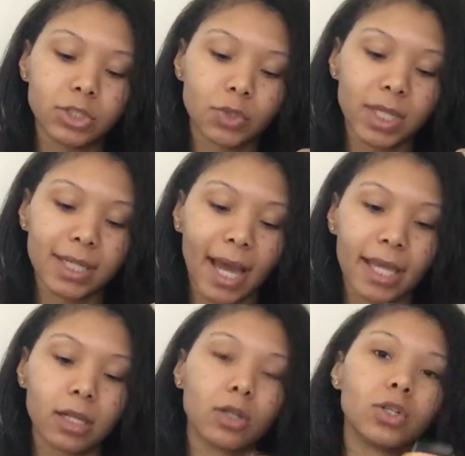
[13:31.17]
Tree
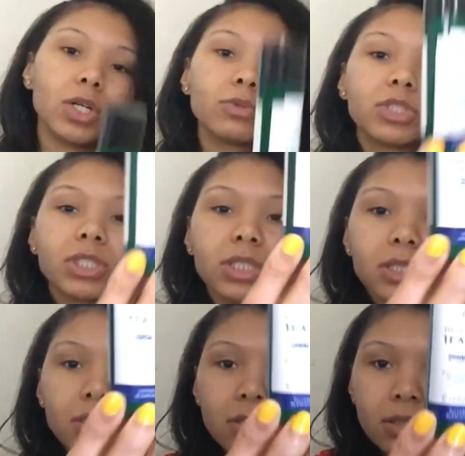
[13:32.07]
Night
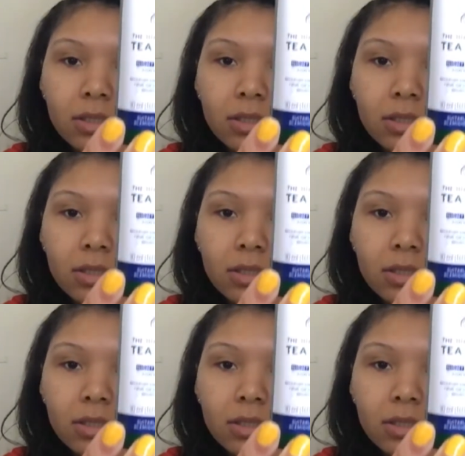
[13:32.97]
Lotion.